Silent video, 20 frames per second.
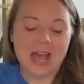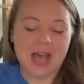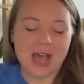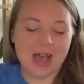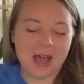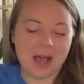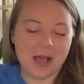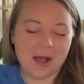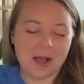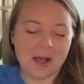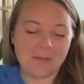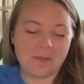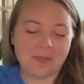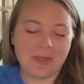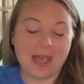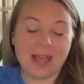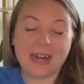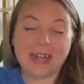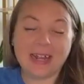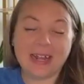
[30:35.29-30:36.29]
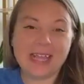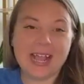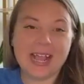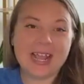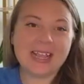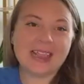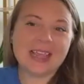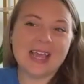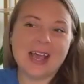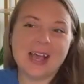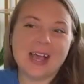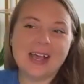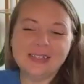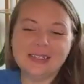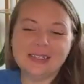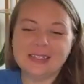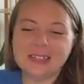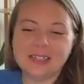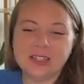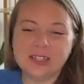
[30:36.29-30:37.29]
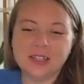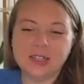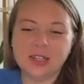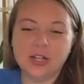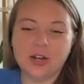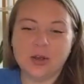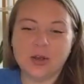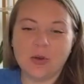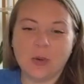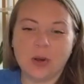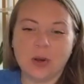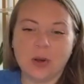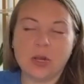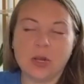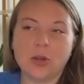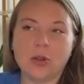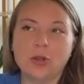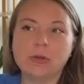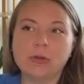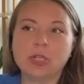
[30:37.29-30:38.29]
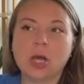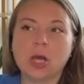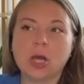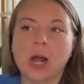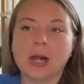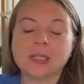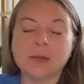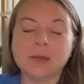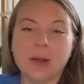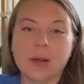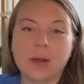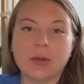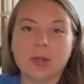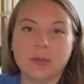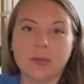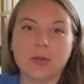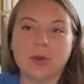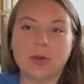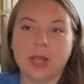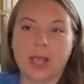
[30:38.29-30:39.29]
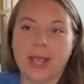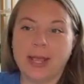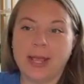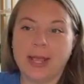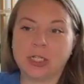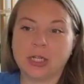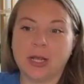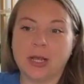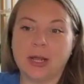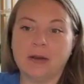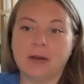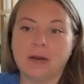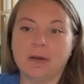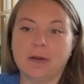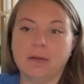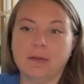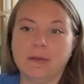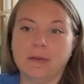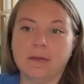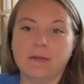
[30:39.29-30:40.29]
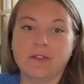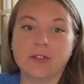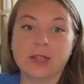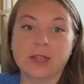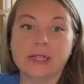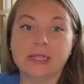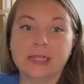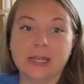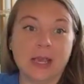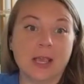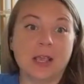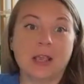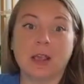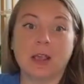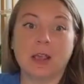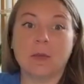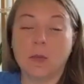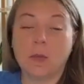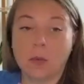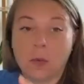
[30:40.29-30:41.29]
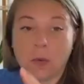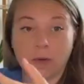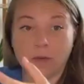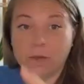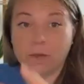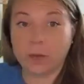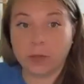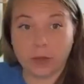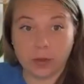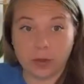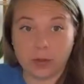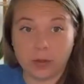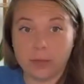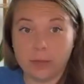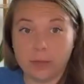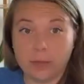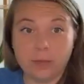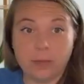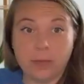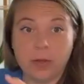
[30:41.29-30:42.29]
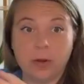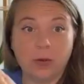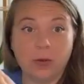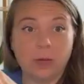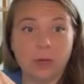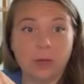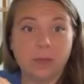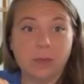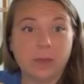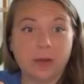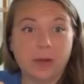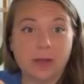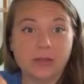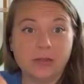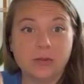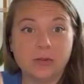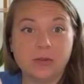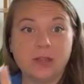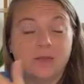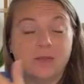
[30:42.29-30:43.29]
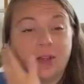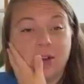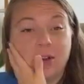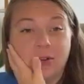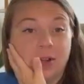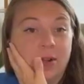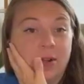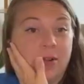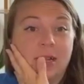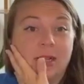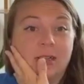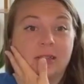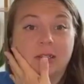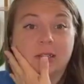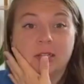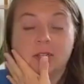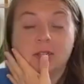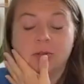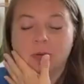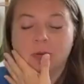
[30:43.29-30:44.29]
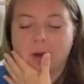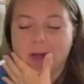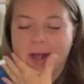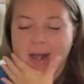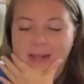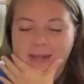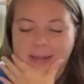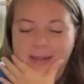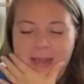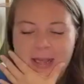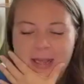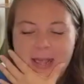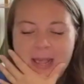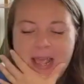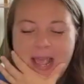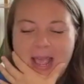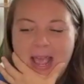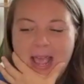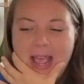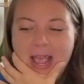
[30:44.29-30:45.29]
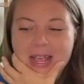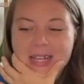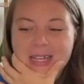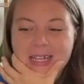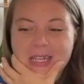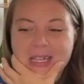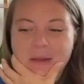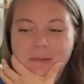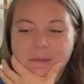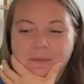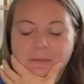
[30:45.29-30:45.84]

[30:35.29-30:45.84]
And I like that, you know, when you talked about communication for the team or for the, you know, associate veterinarians to new grads, is